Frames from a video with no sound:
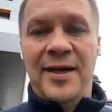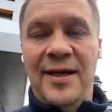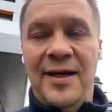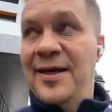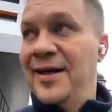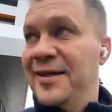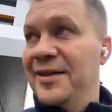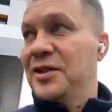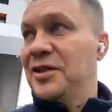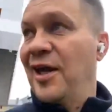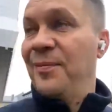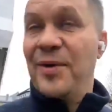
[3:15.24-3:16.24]
and
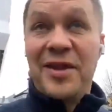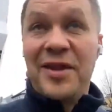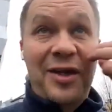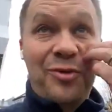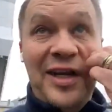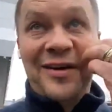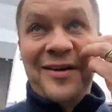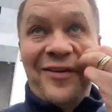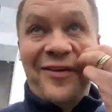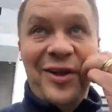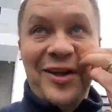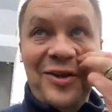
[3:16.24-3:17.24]
I'm at the Ukrainian
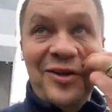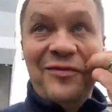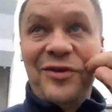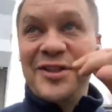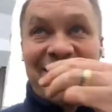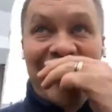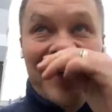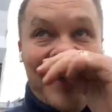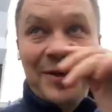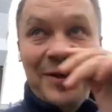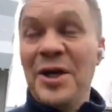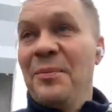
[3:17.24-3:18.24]
Catholic
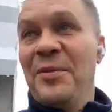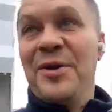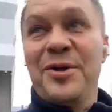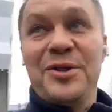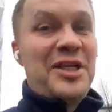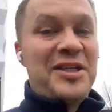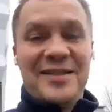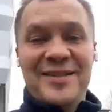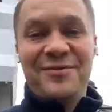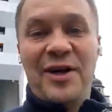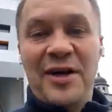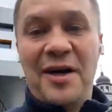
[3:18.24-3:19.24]
University because just
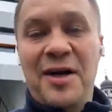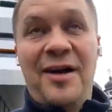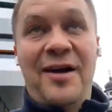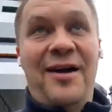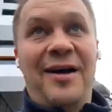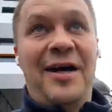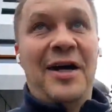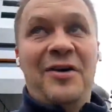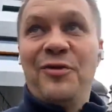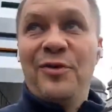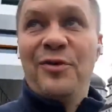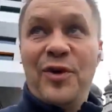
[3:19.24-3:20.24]
as
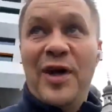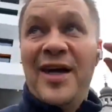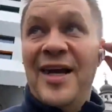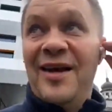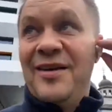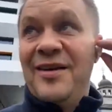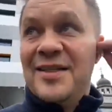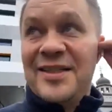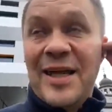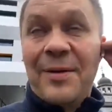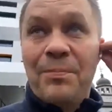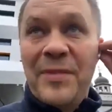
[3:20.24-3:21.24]
we're having
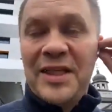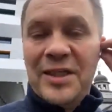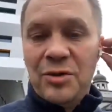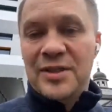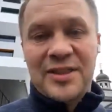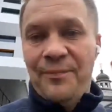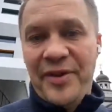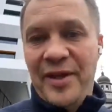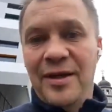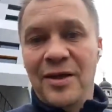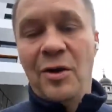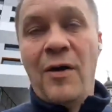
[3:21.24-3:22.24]
some meeting on
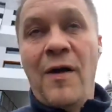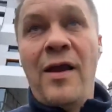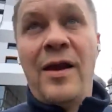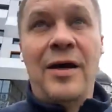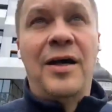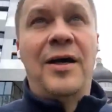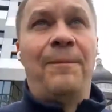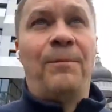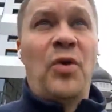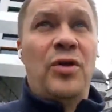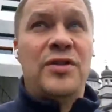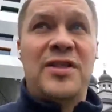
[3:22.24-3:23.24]
something,
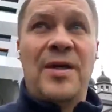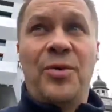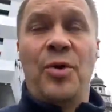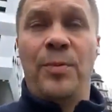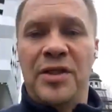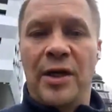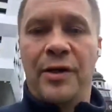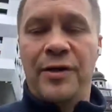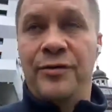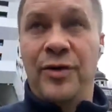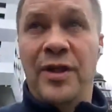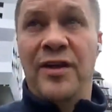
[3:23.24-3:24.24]
on some
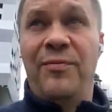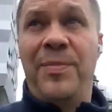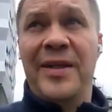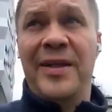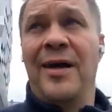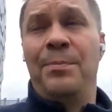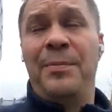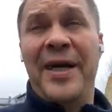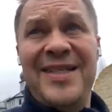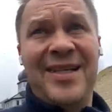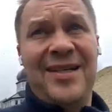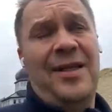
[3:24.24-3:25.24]
humanitarian relief. But
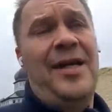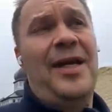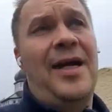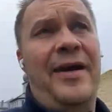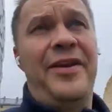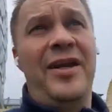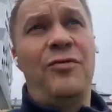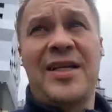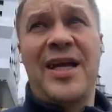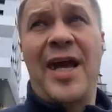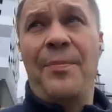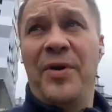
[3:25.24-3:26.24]
basically, I think
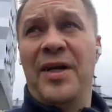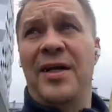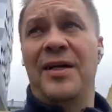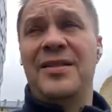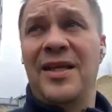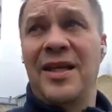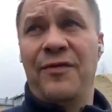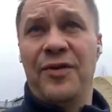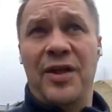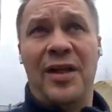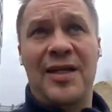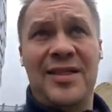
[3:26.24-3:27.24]
what's happening is that
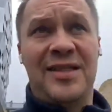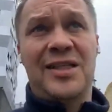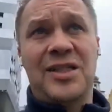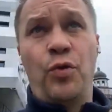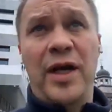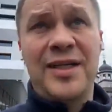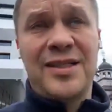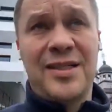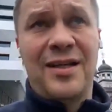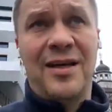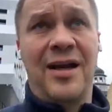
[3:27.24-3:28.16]
for the last 6 weeks,